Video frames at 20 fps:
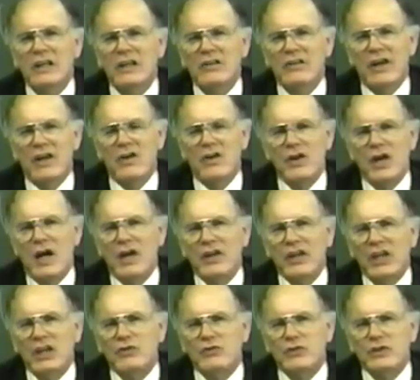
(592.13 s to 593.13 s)
that are not
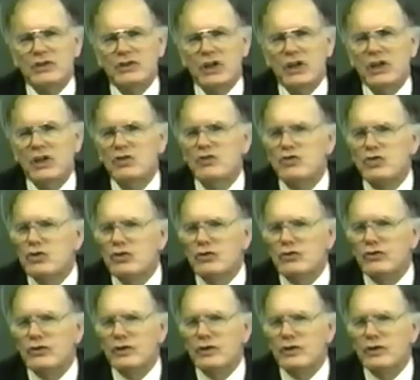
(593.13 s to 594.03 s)
interested in truth.